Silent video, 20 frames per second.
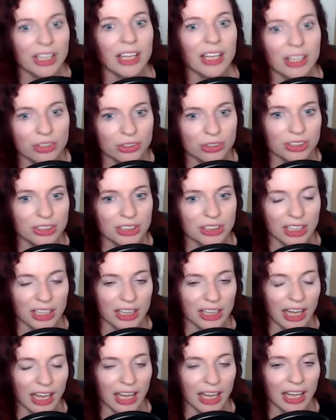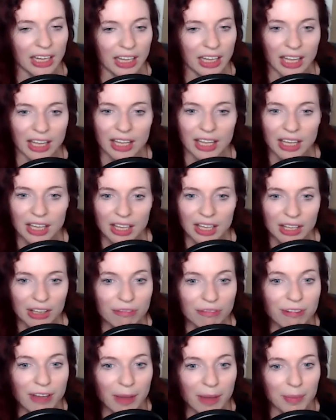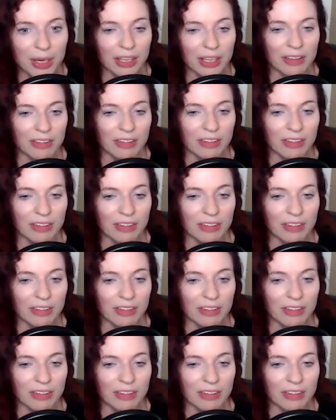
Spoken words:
interested in that like feminine